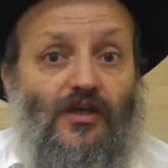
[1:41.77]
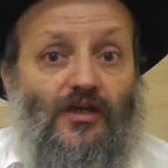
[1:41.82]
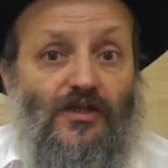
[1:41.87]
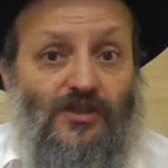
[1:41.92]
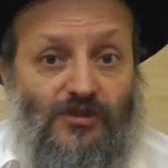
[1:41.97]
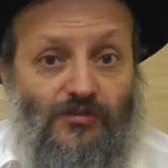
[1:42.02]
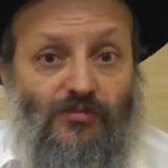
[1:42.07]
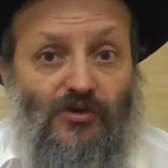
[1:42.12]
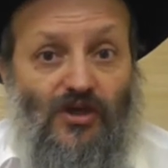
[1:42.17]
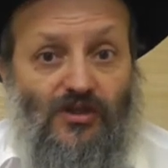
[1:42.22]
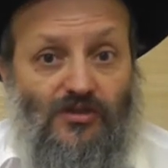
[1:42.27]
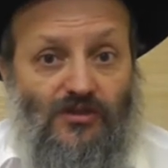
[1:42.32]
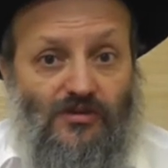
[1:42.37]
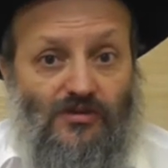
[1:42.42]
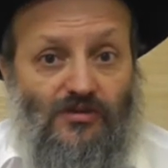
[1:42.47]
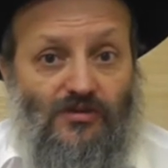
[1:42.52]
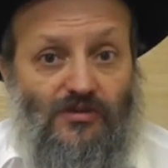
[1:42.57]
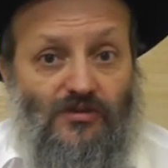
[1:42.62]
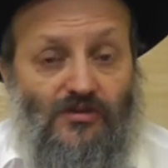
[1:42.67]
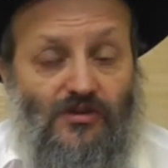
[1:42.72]
his
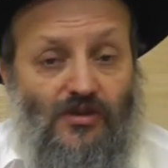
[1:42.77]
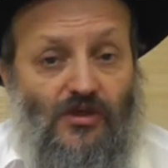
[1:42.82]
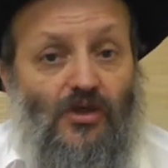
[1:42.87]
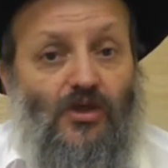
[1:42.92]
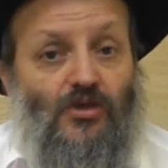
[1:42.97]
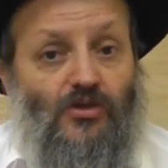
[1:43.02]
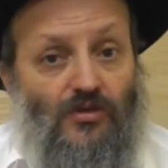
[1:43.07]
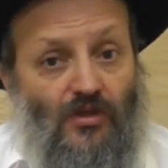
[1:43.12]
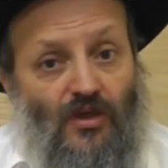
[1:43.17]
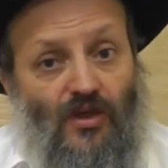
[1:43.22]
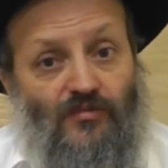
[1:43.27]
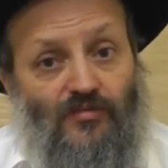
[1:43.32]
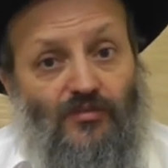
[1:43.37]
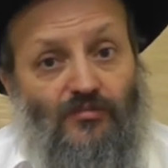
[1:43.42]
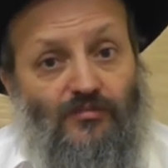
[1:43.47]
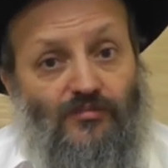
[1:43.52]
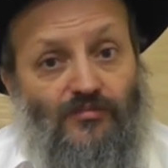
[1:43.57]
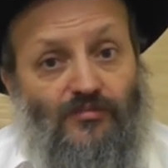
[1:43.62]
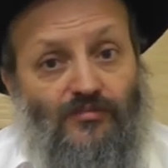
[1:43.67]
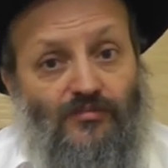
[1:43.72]
brother to love him.